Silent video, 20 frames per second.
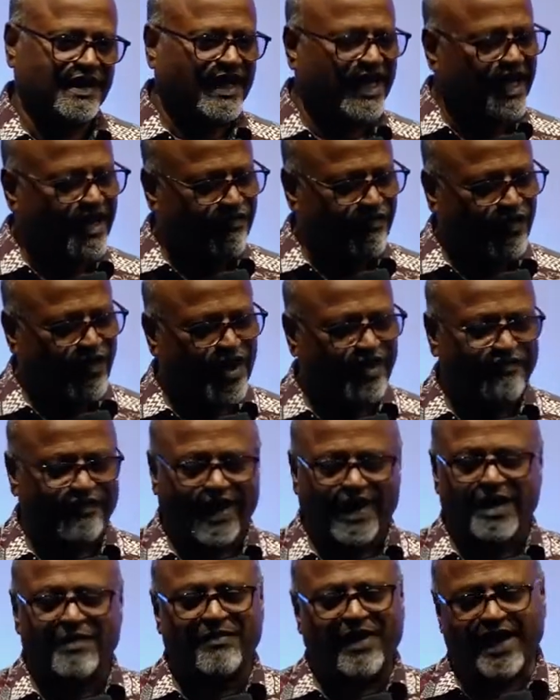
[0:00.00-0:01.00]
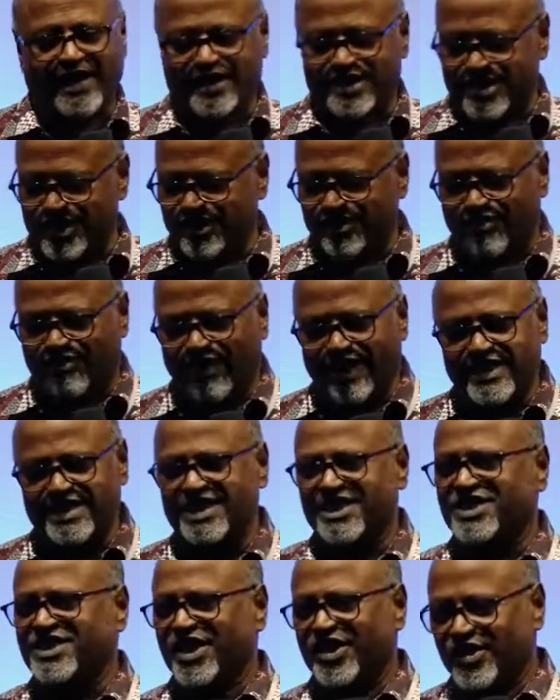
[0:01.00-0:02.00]
Therefore, if any man is in Christ, he
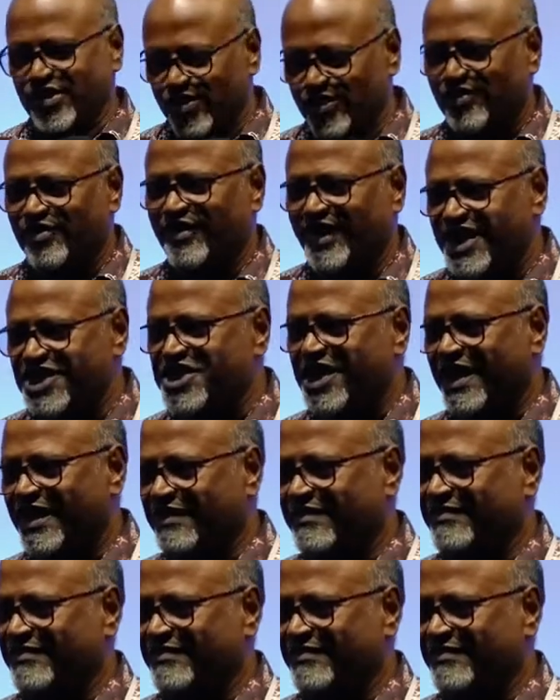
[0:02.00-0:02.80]
is a new creature.